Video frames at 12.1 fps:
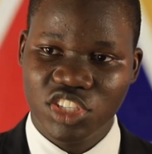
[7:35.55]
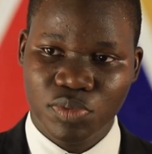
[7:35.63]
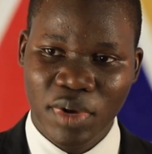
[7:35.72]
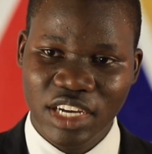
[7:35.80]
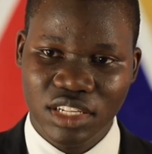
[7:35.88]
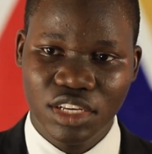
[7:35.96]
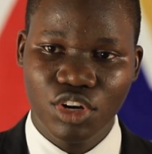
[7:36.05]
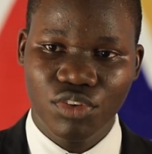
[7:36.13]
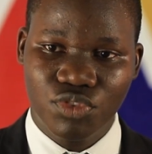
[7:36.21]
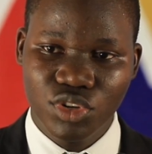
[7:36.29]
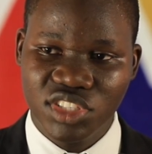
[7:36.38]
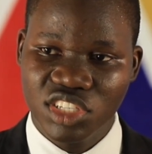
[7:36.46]
smuggling
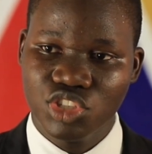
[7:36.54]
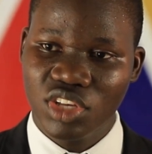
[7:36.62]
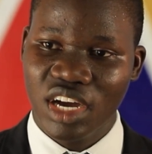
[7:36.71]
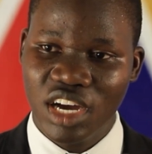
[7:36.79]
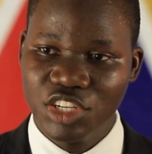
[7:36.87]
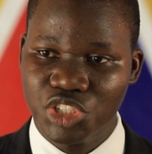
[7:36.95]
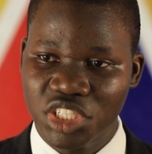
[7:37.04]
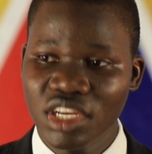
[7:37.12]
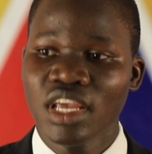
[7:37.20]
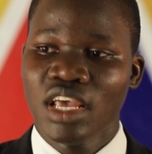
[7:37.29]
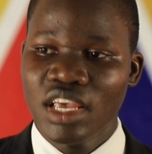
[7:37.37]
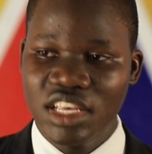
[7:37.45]
of goods into our
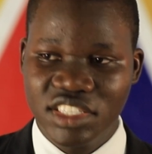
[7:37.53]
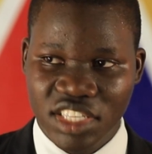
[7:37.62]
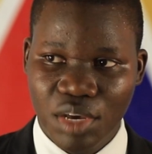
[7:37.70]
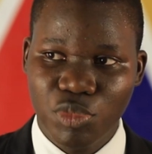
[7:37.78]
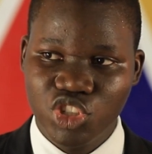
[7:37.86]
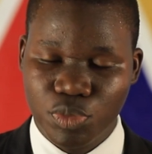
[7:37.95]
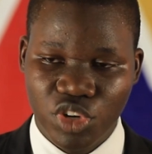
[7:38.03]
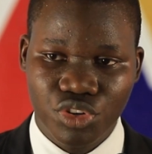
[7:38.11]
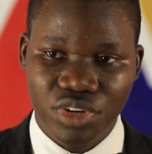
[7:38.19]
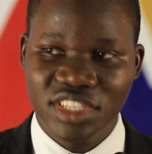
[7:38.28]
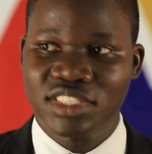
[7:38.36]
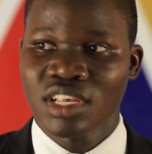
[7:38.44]
country is able to
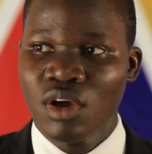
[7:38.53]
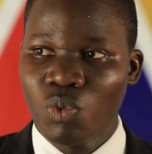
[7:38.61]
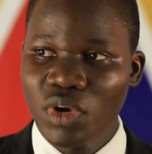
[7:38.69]
progress.